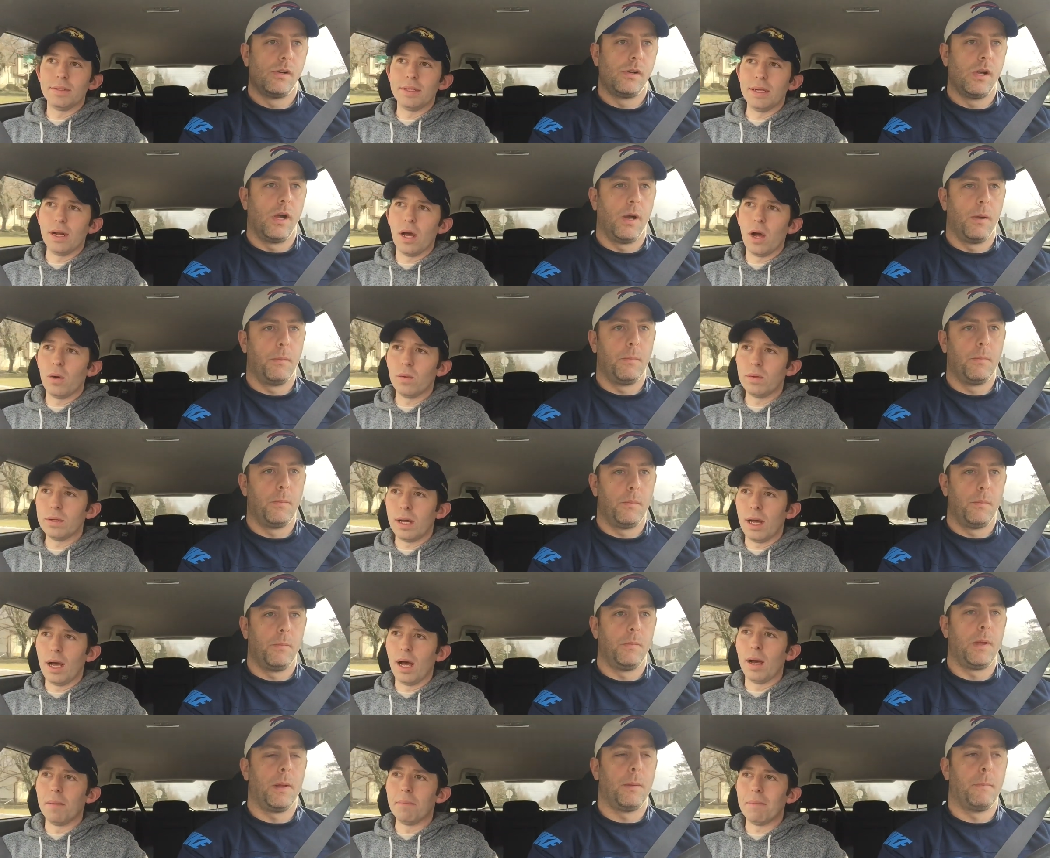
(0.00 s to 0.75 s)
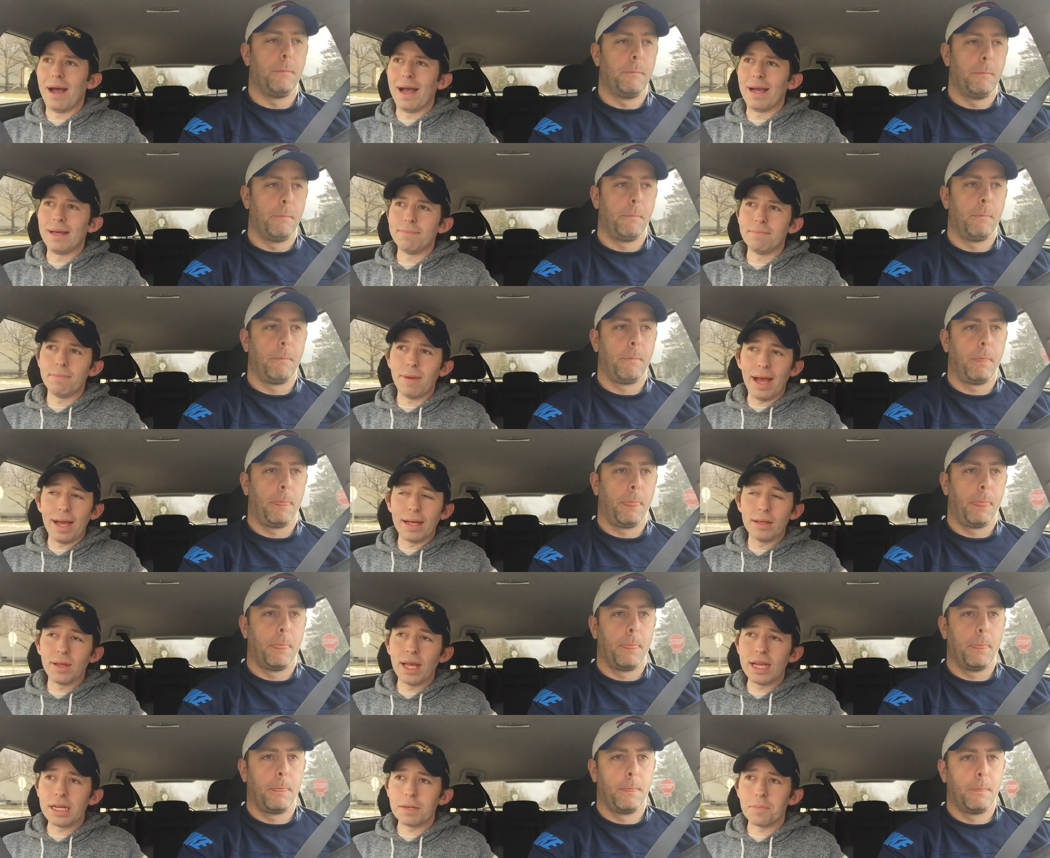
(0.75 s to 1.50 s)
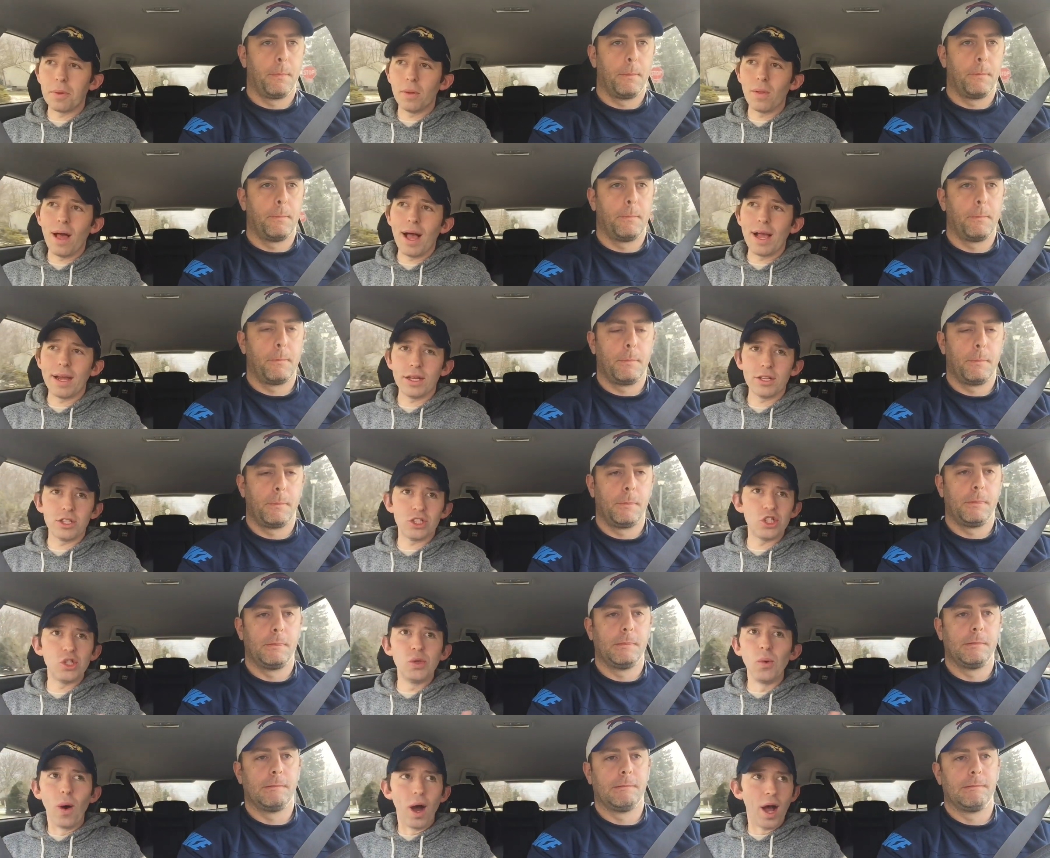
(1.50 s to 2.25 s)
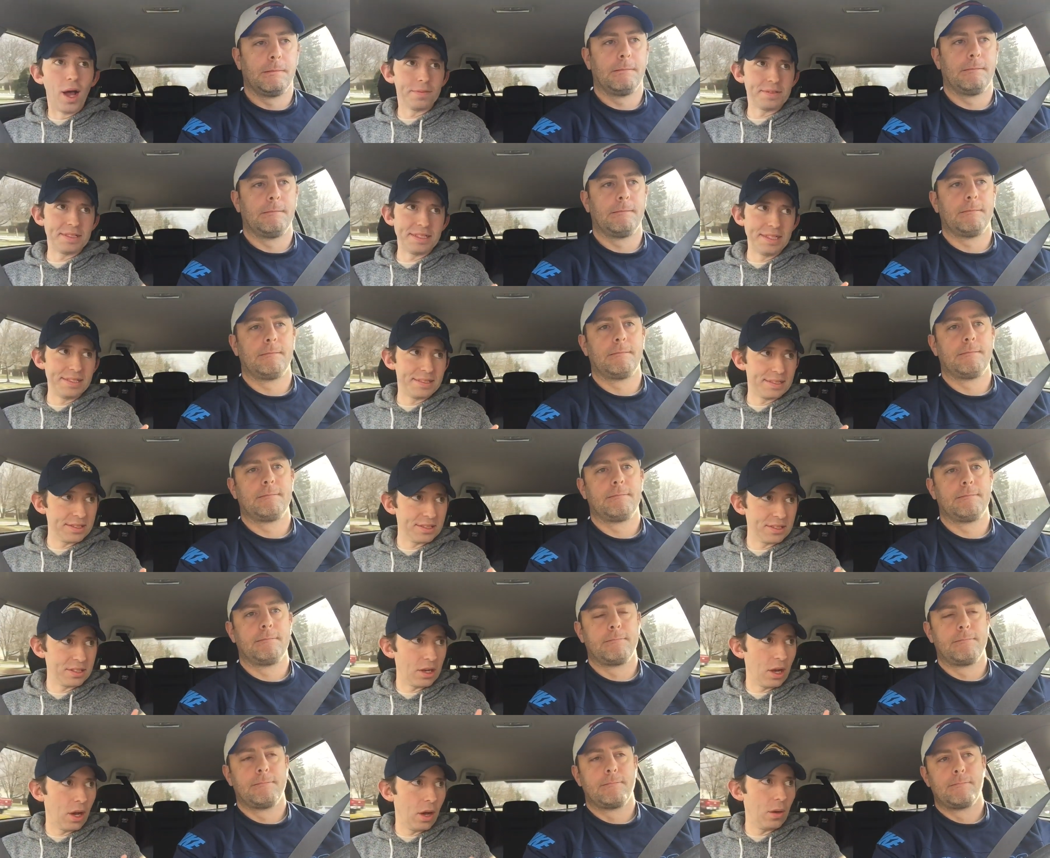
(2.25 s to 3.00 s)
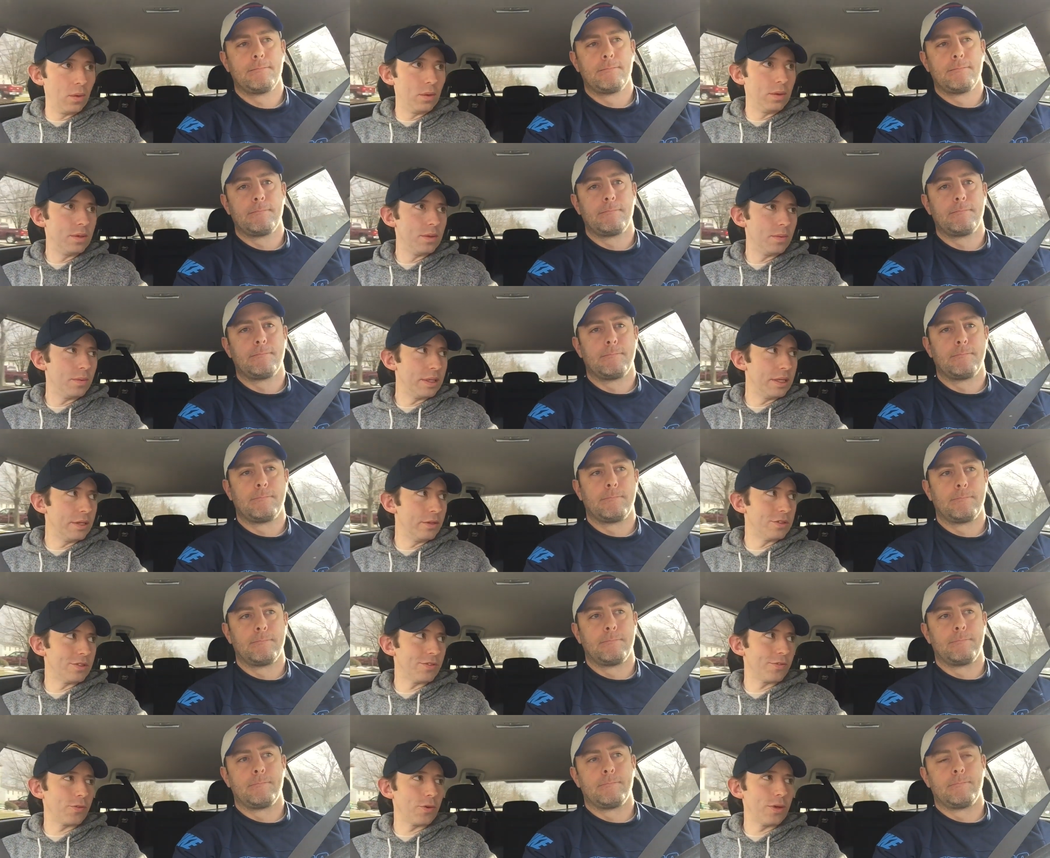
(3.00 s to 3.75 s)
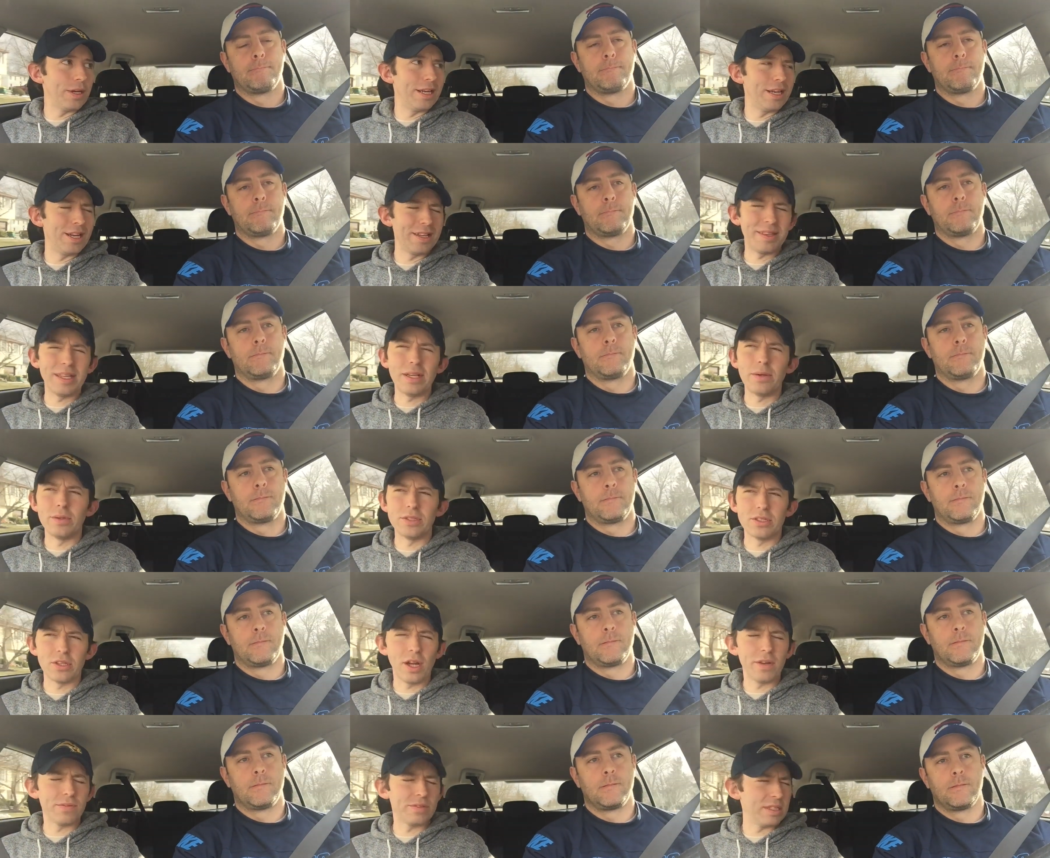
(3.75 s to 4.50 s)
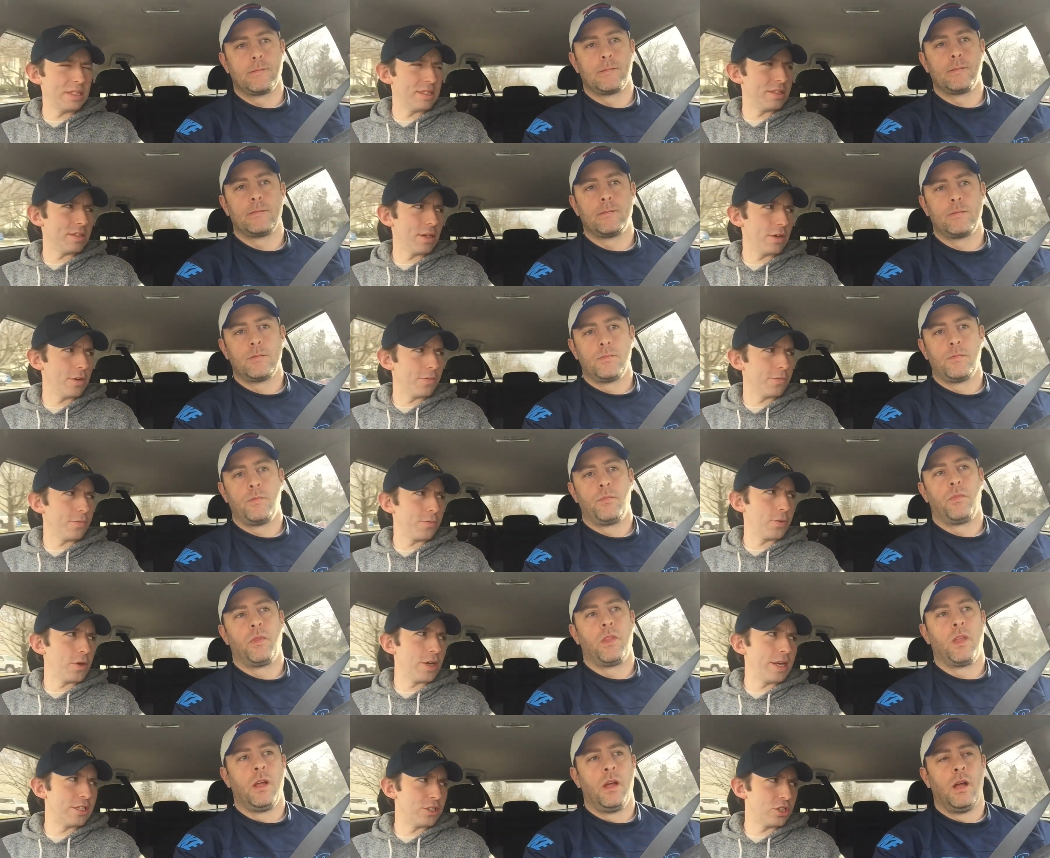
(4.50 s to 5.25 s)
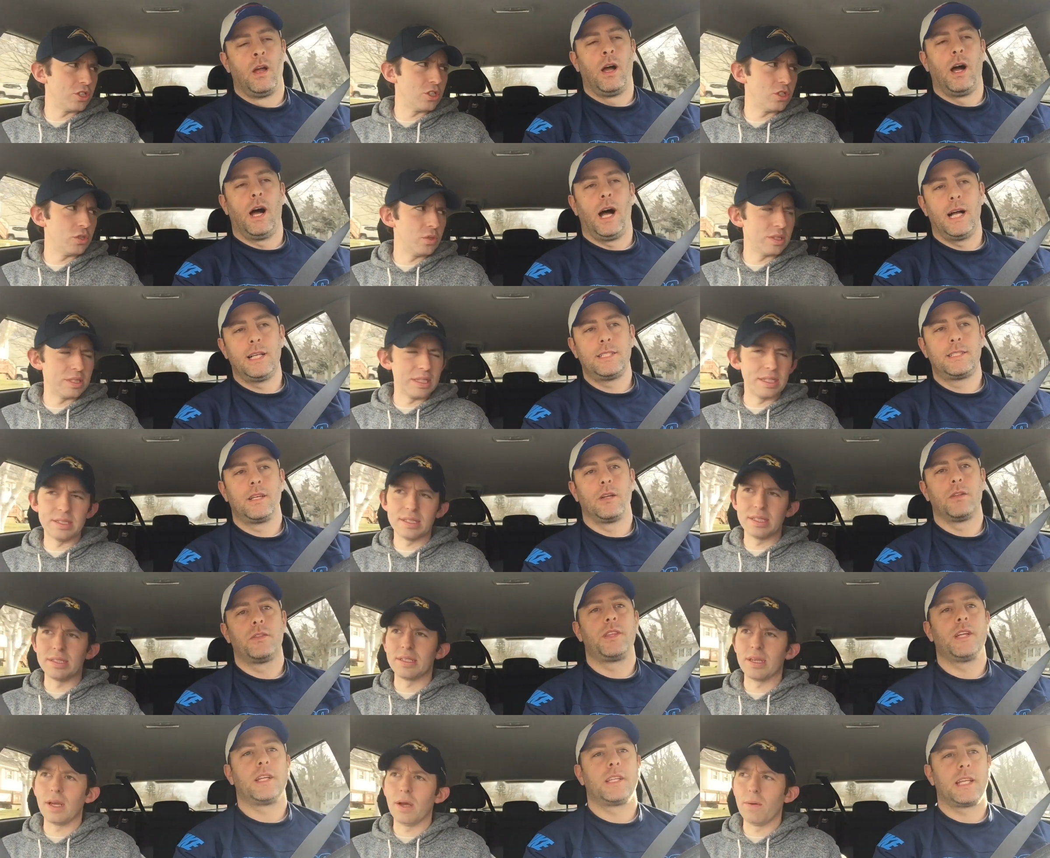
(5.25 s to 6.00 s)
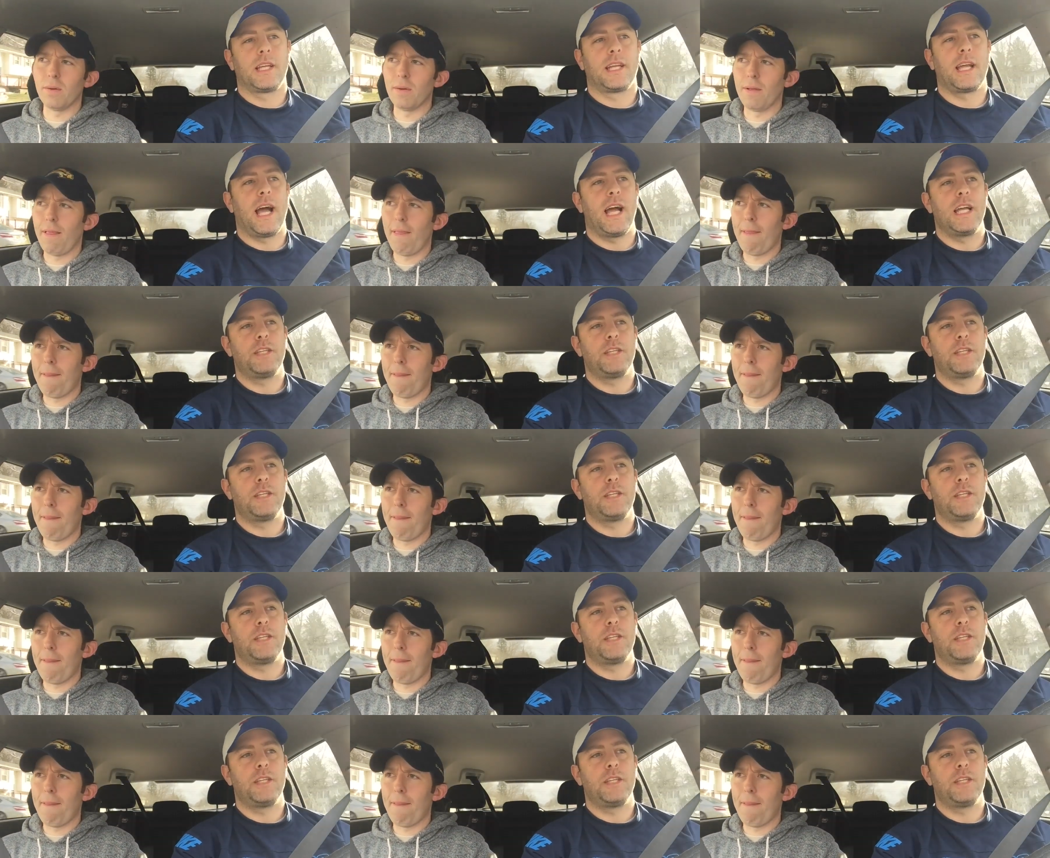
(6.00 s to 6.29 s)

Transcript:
Speaker 1: You know, um, I, I liked Bulaga two off seasons ago when he was a free. I think it was off season or free agent two. I still think ago. the